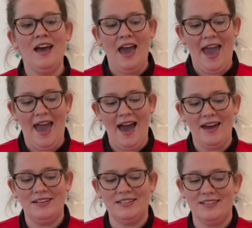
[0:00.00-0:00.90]

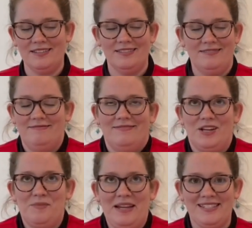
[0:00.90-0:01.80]
and
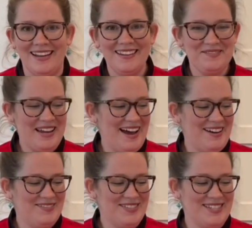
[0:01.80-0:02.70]
they're amazing. We
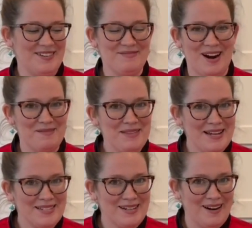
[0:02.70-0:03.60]
have some
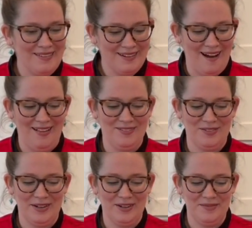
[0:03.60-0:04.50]
caramelized garlic olive
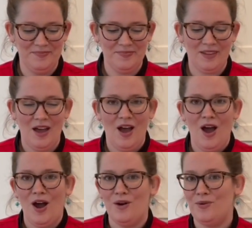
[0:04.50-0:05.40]
oil,
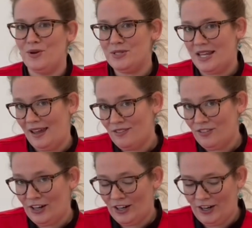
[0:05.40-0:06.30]
a rosé
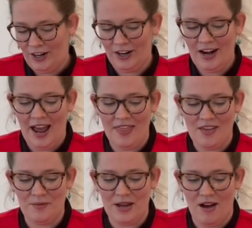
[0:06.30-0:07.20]
vinegar, and
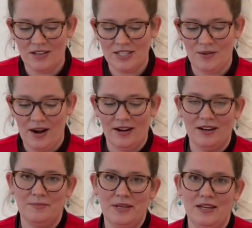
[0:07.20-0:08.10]
then we also are going
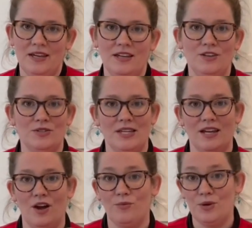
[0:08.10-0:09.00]
to be
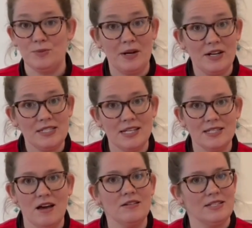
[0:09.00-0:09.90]
using a rosemary sea
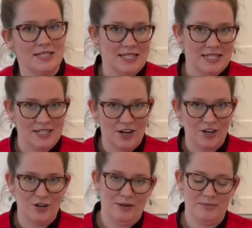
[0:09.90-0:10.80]
salt to season our
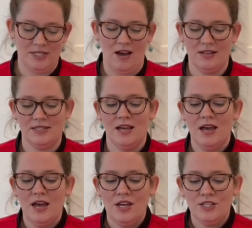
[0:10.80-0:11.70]
cream sauce.
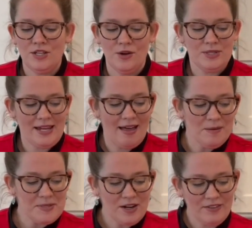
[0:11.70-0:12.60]
So
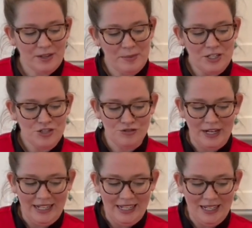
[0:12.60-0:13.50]
scallops are a little bit
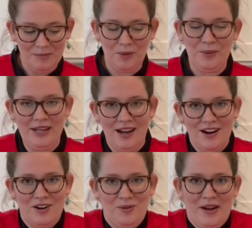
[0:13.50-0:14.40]
tricky, but we
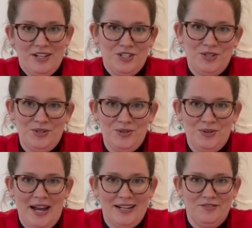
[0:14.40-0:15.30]
are going to
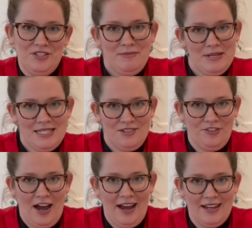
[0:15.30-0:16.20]
kind of
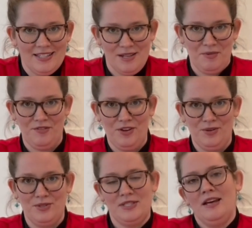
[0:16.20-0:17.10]
demystify some of
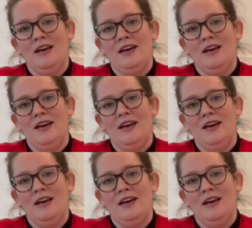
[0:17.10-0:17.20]
those